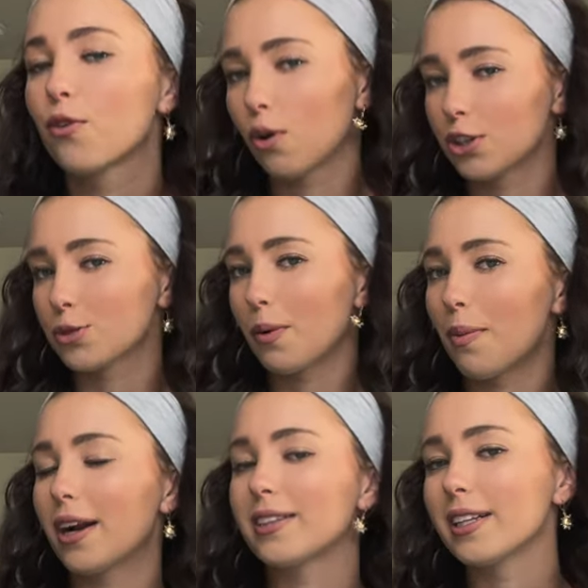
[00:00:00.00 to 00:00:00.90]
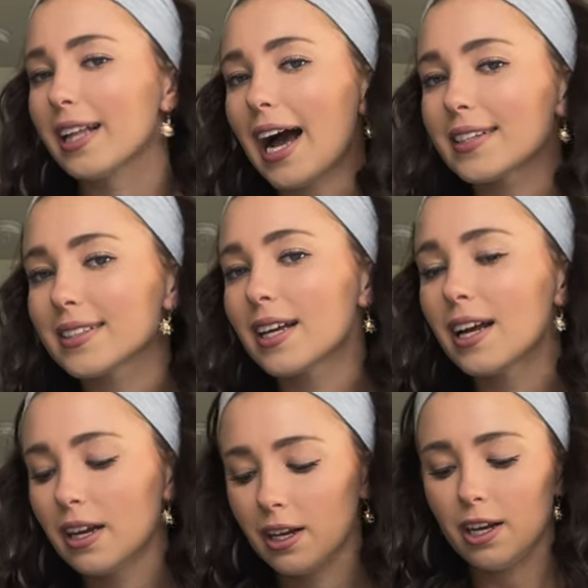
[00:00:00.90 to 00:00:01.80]
coral swimwear in the last,
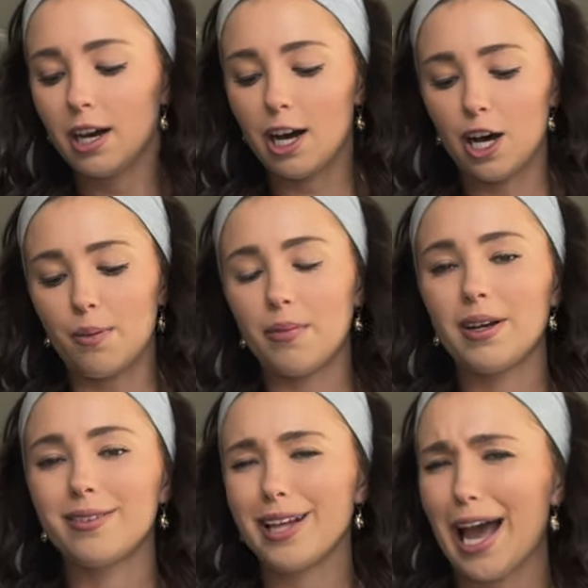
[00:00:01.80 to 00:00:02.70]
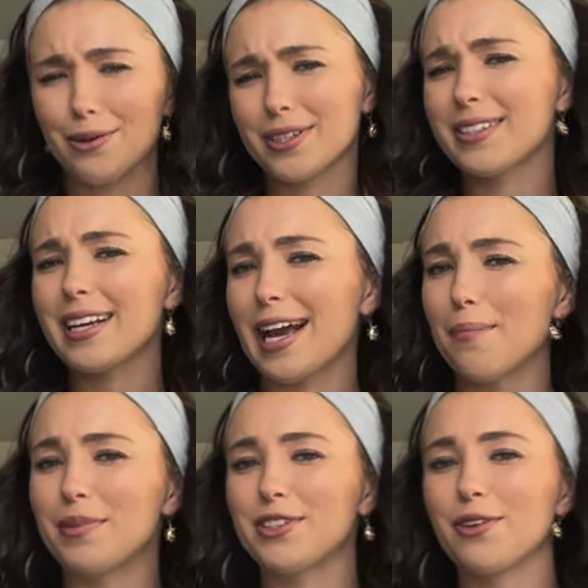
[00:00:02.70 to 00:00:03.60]
I was gonna say
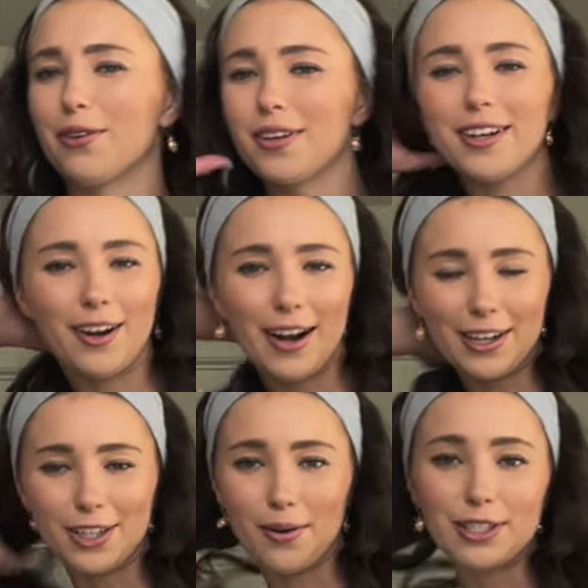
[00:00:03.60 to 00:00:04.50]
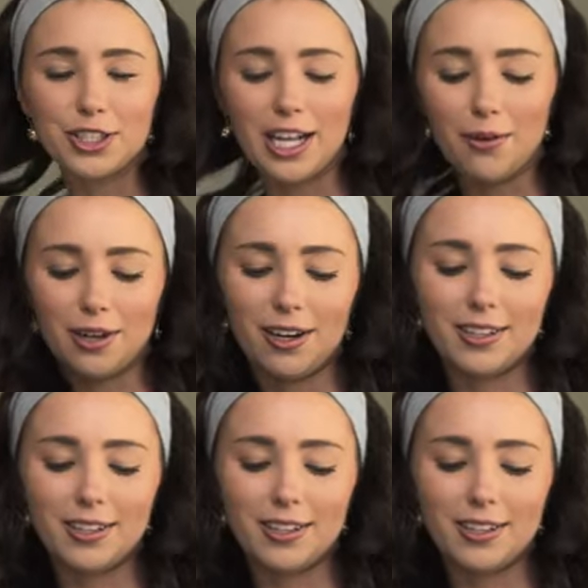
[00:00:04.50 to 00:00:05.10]
episode. All right, Chloe, chill out, we're not on